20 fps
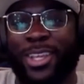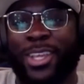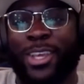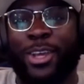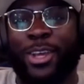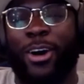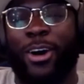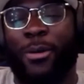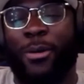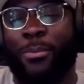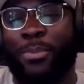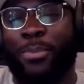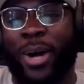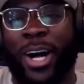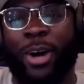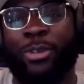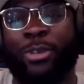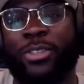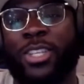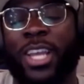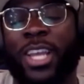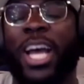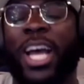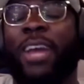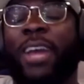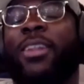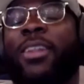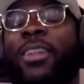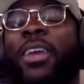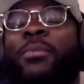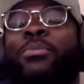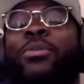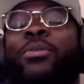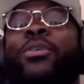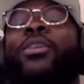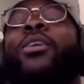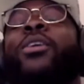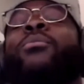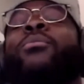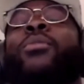About time they
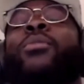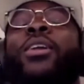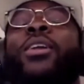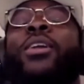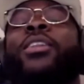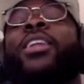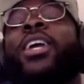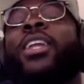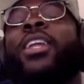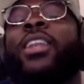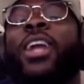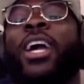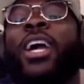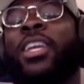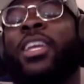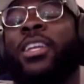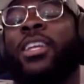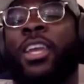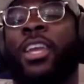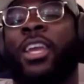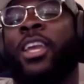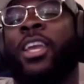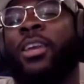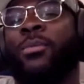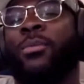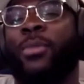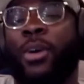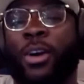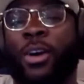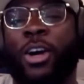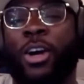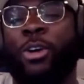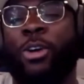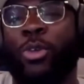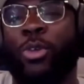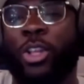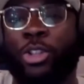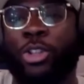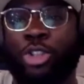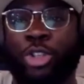put a Monday night game on
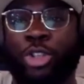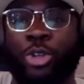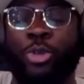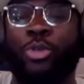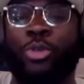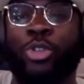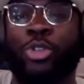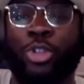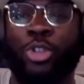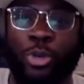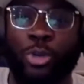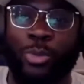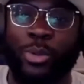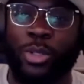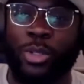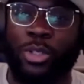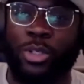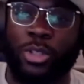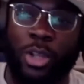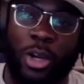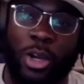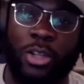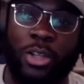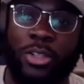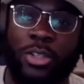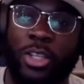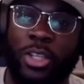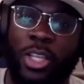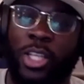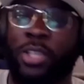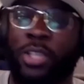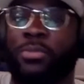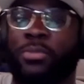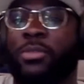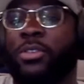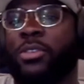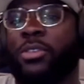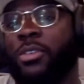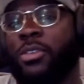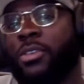with two superstar
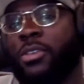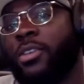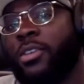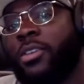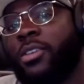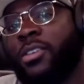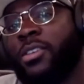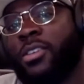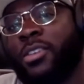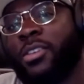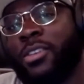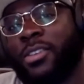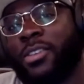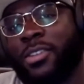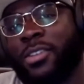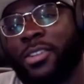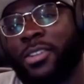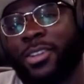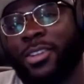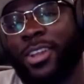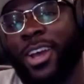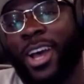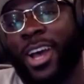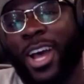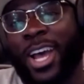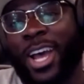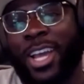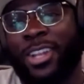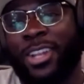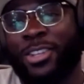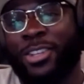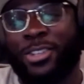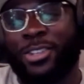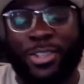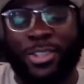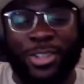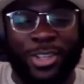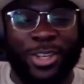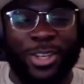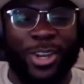teams. The
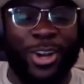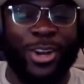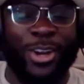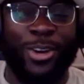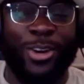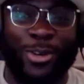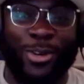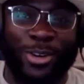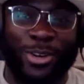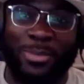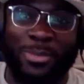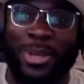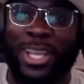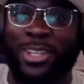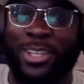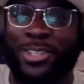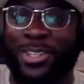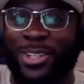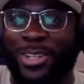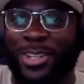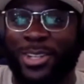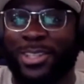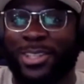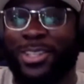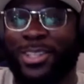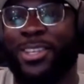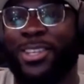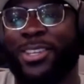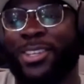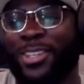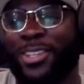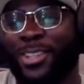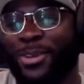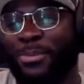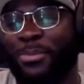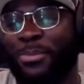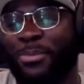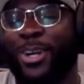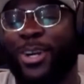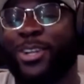hottest young quarterbacks in the league,
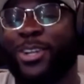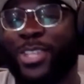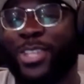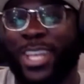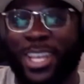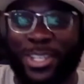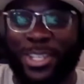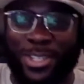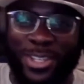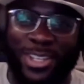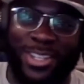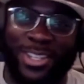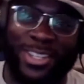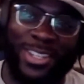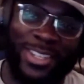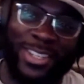Lamar Jackson